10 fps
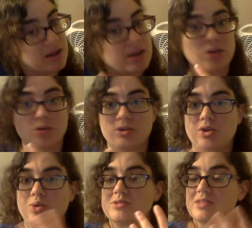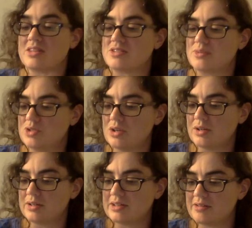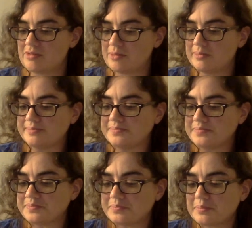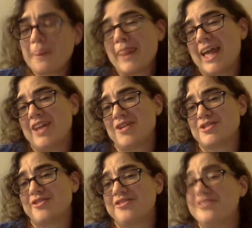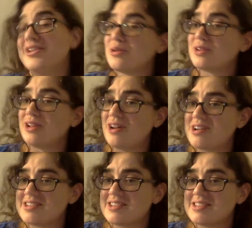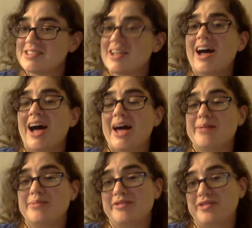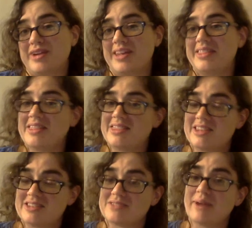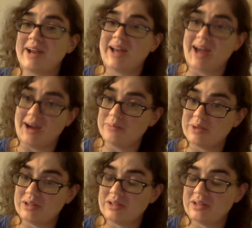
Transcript: you'll use the subjunctive. And also fear clauses, I'm afraid that this might happen.